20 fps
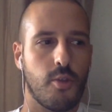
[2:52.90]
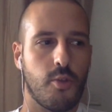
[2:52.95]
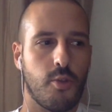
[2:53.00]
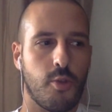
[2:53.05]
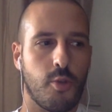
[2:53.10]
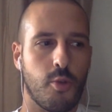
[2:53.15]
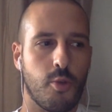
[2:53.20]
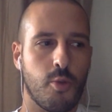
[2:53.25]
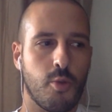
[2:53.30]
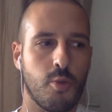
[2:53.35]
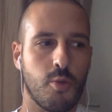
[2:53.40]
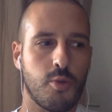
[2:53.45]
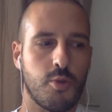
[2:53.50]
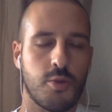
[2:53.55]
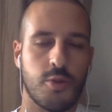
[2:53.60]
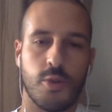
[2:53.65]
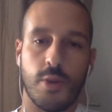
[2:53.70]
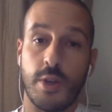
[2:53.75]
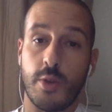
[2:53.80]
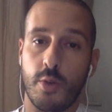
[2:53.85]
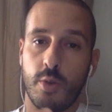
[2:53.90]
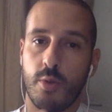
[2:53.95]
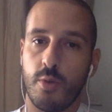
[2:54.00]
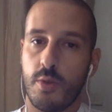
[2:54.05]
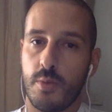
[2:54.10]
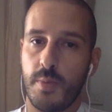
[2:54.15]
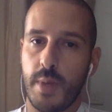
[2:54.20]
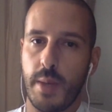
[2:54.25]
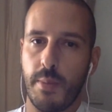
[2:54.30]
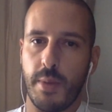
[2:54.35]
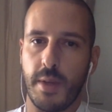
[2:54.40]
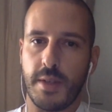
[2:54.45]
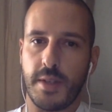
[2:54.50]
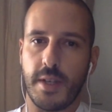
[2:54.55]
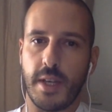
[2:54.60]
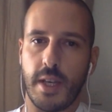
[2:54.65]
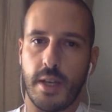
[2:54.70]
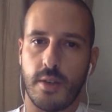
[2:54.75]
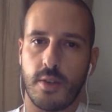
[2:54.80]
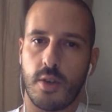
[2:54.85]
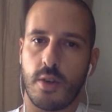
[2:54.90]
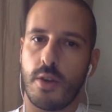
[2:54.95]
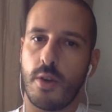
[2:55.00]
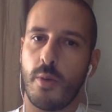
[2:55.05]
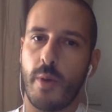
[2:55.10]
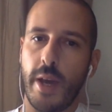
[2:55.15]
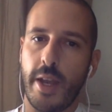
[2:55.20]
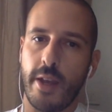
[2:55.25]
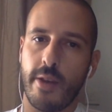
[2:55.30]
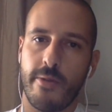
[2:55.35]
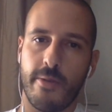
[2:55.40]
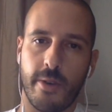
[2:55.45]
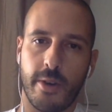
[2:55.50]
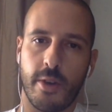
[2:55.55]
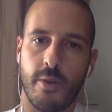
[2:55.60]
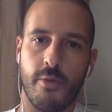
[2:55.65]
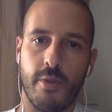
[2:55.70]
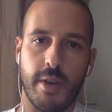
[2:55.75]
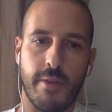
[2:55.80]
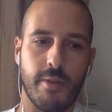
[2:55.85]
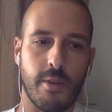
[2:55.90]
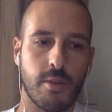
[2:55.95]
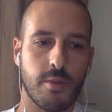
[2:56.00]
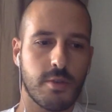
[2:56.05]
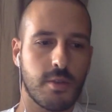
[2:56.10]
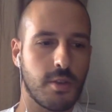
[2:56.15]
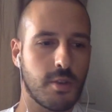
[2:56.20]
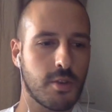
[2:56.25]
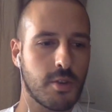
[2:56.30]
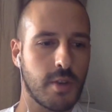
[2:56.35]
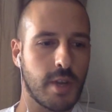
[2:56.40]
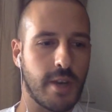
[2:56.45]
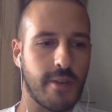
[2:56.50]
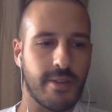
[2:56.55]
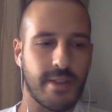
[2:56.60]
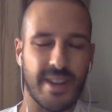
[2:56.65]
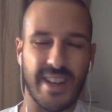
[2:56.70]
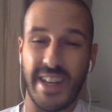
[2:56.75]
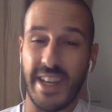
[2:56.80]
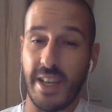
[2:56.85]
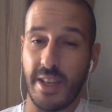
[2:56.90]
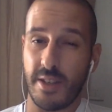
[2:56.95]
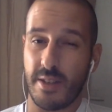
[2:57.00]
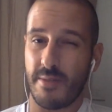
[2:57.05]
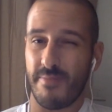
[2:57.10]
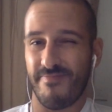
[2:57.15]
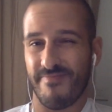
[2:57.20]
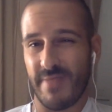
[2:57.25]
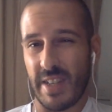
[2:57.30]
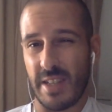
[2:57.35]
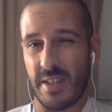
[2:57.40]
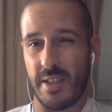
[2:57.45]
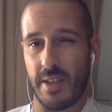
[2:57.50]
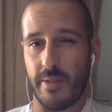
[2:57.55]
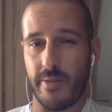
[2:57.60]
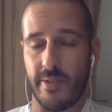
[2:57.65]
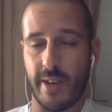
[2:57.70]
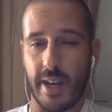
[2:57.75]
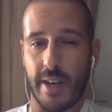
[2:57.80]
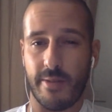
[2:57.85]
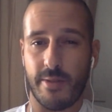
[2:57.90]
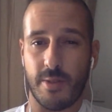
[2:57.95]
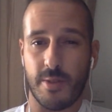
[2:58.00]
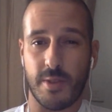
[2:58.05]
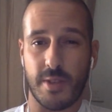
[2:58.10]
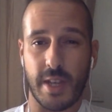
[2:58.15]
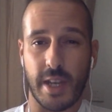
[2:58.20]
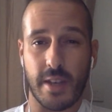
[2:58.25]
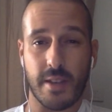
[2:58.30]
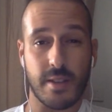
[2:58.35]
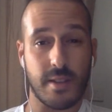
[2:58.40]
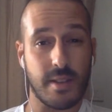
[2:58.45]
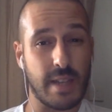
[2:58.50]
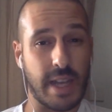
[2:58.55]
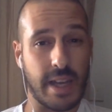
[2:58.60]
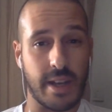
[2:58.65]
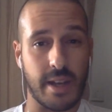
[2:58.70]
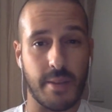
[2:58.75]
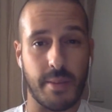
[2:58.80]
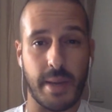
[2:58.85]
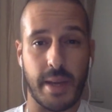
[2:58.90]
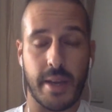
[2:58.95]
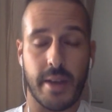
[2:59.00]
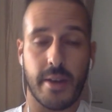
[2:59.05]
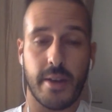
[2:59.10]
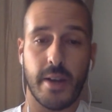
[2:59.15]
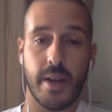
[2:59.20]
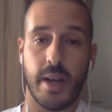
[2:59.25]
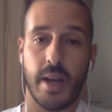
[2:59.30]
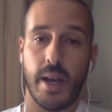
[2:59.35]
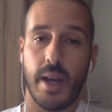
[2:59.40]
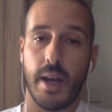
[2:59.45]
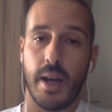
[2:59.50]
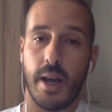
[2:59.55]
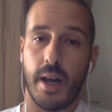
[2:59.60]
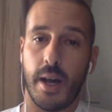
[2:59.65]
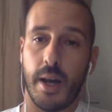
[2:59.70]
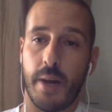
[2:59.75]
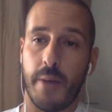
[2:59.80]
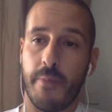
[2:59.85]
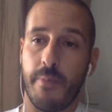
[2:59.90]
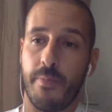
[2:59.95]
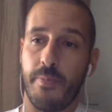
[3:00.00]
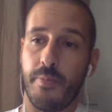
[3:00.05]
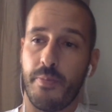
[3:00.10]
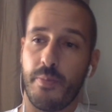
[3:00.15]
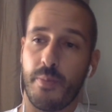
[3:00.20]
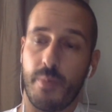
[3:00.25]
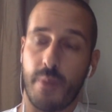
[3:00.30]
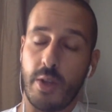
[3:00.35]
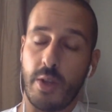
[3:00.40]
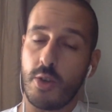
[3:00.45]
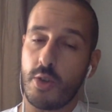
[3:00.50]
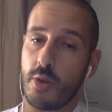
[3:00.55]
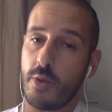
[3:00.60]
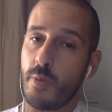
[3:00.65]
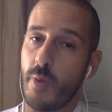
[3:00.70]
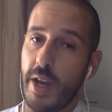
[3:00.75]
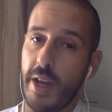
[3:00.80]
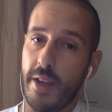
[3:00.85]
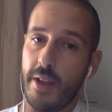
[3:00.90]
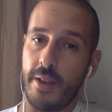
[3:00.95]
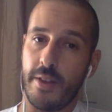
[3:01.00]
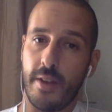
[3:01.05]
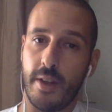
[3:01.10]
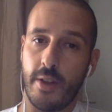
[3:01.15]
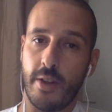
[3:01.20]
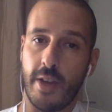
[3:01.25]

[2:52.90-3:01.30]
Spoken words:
to introduce PPC. So you're waiting for your reviews. You should have at least, let's say, 5 to 6, 10 are better. But you should wait until